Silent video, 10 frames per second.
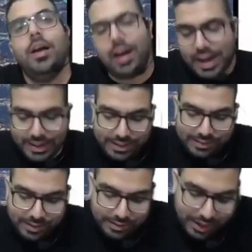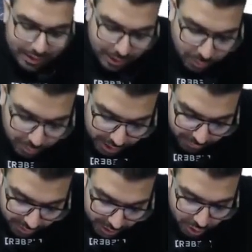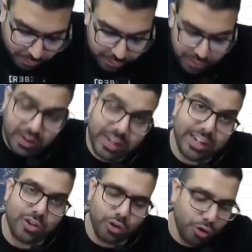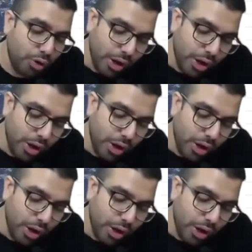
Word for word: ITC is there, that will be refund, refunded to you.